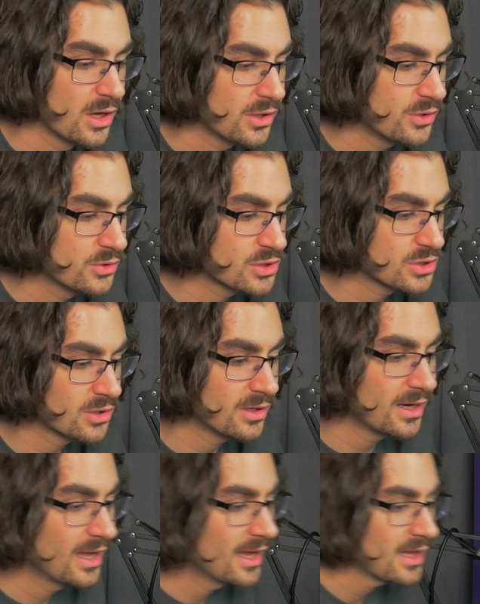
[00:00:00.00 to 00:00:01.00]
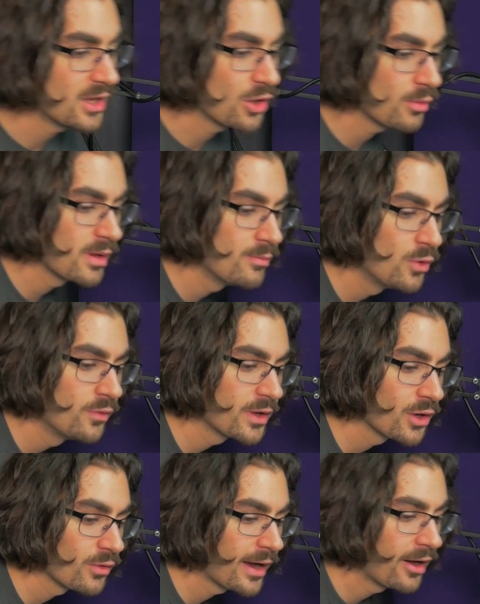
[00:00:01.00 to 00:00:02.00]
you should hear me
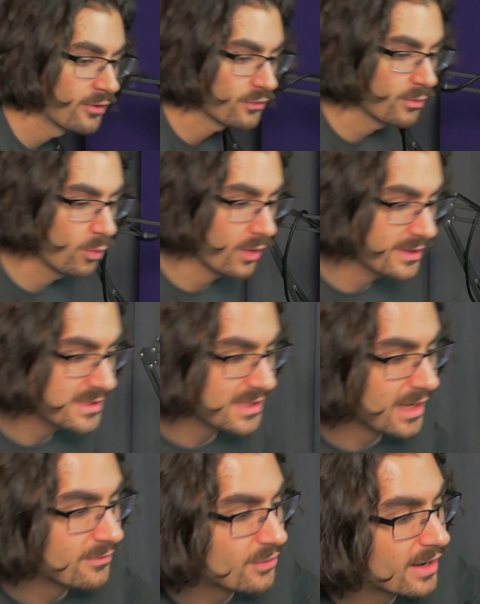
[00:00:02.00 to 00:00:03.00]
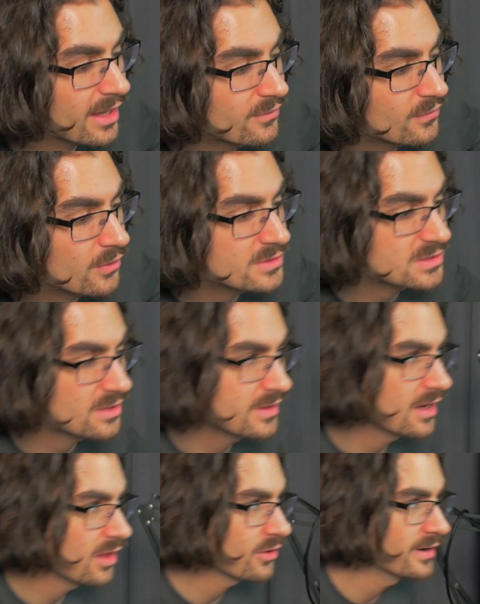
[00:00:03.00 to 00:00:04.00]
moving around from one side of your headphones to
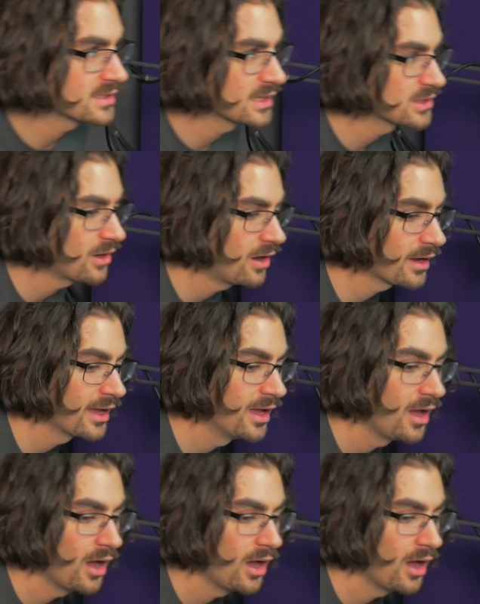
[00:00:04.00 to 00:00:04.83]
the other as I talk